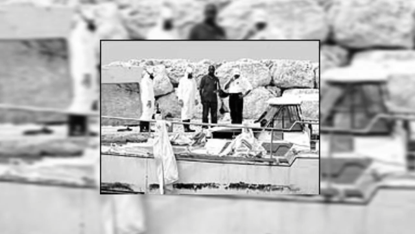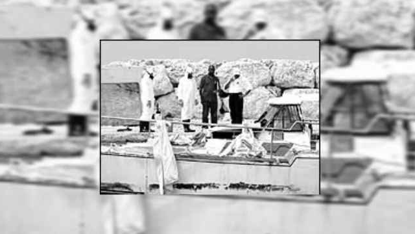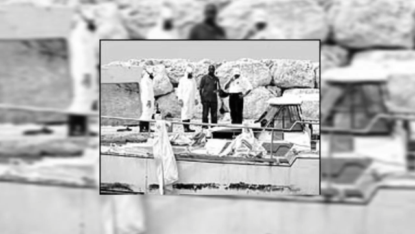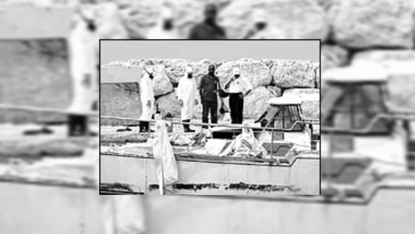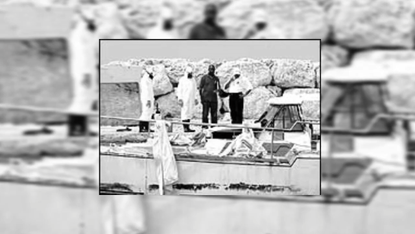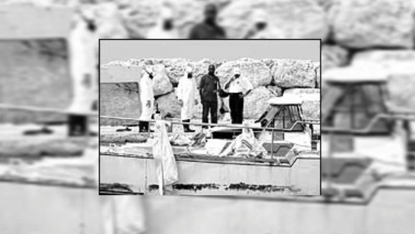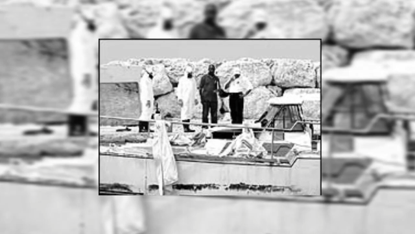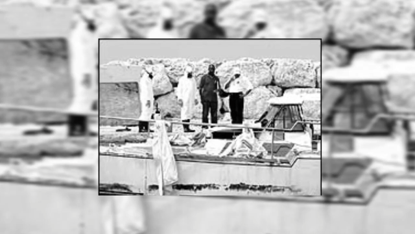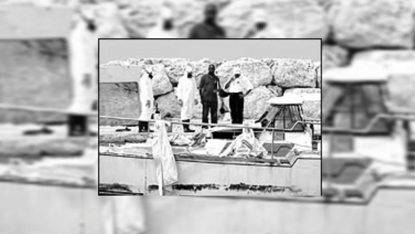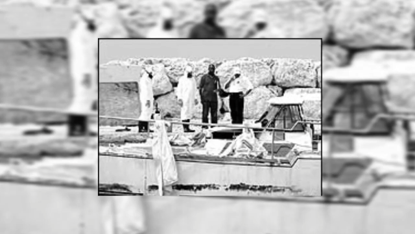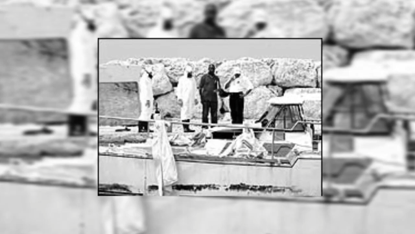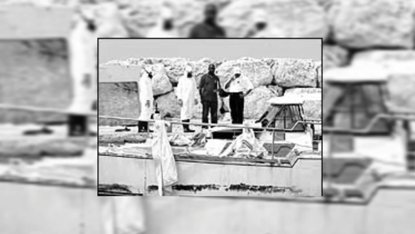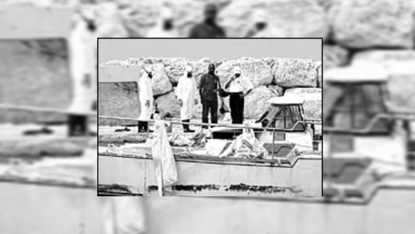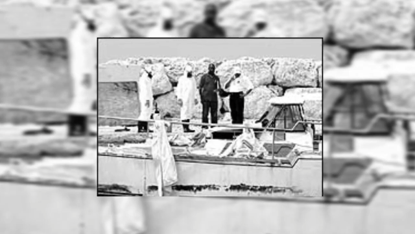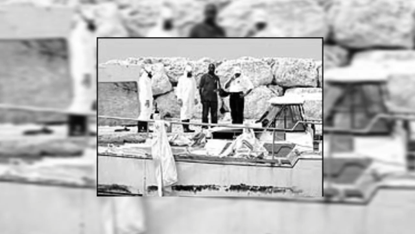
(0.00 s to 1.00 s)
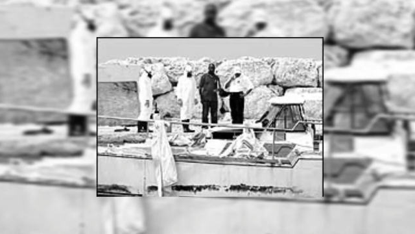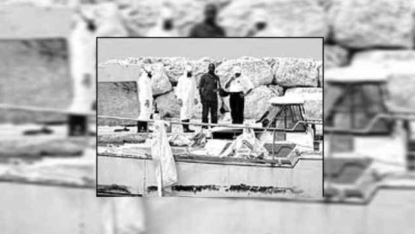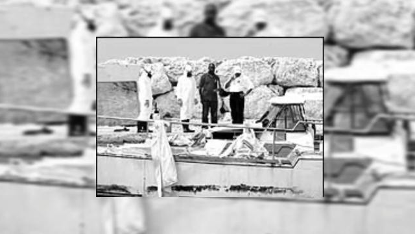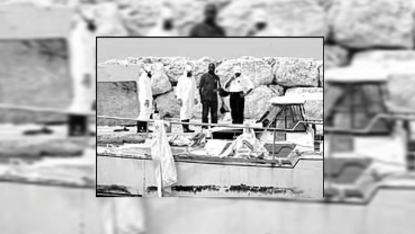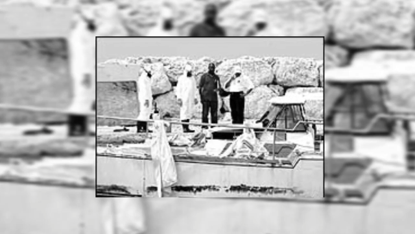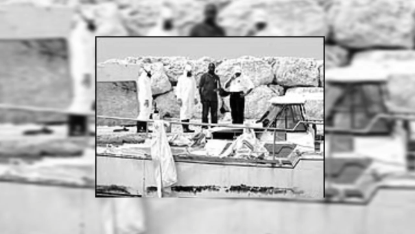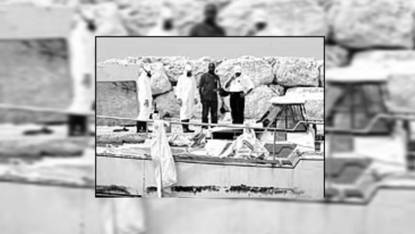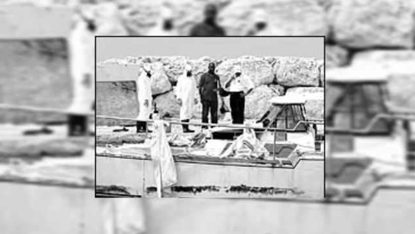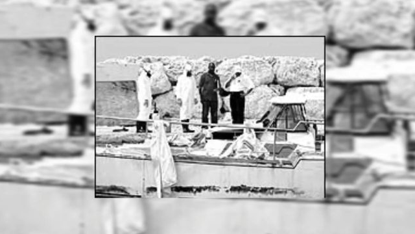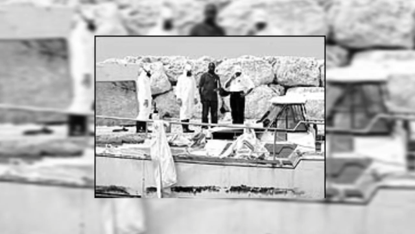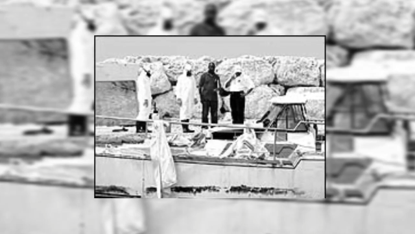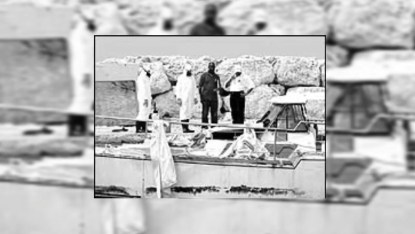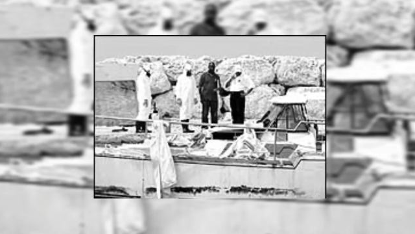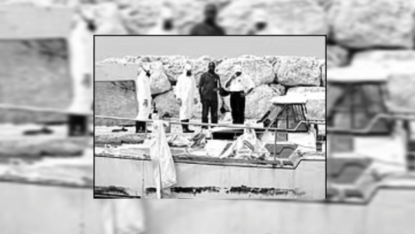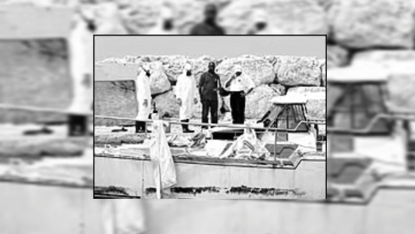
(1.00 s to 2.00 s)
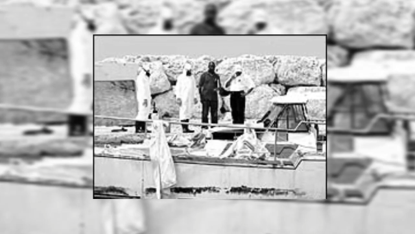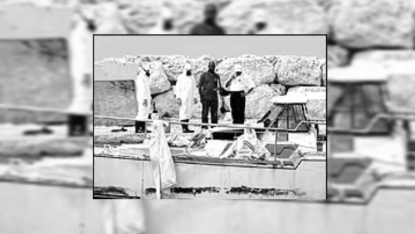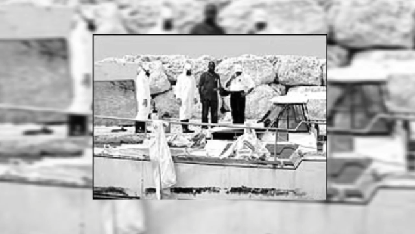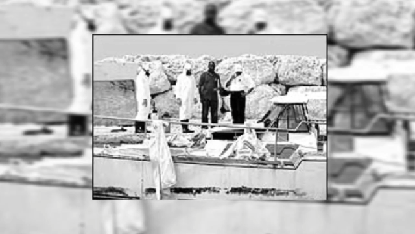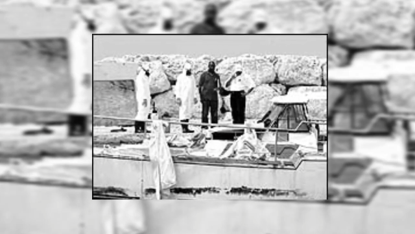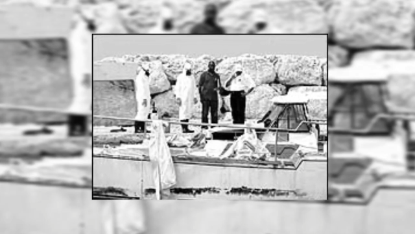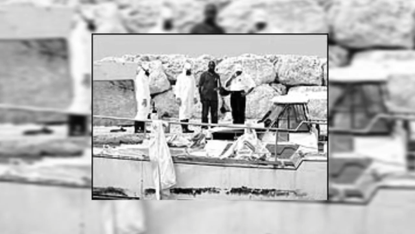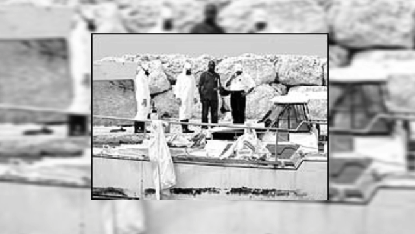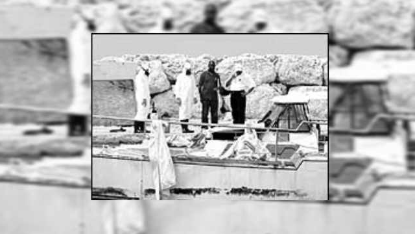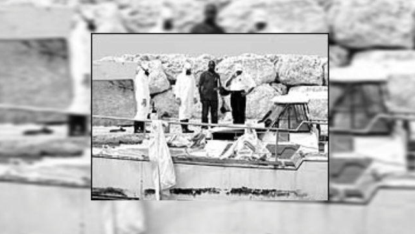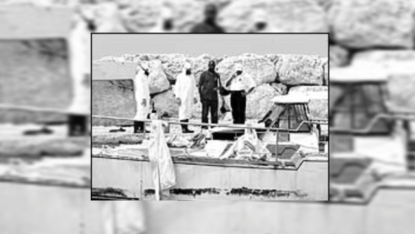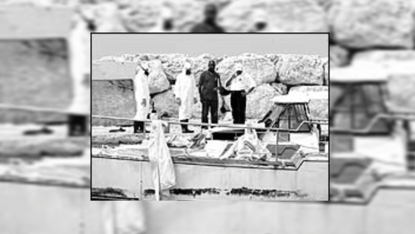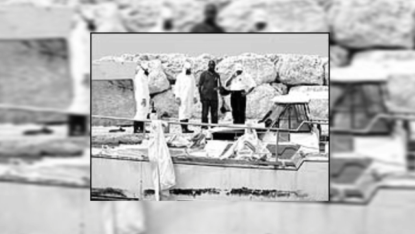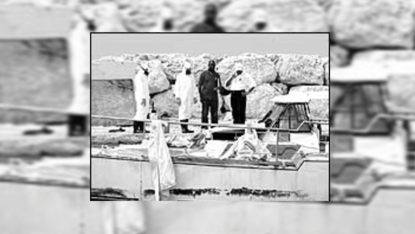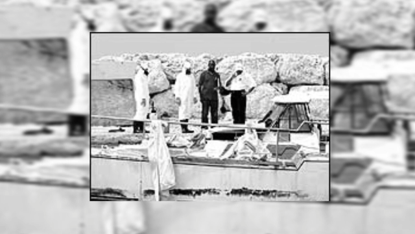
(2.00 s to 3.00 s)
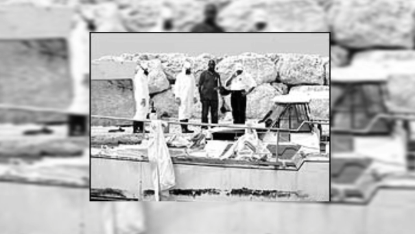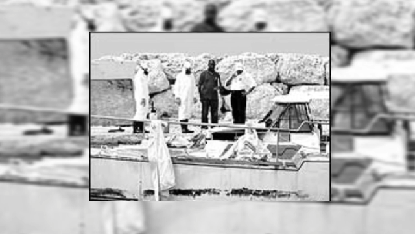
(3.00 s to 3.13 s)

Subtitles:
Nobody's mouth can be seen.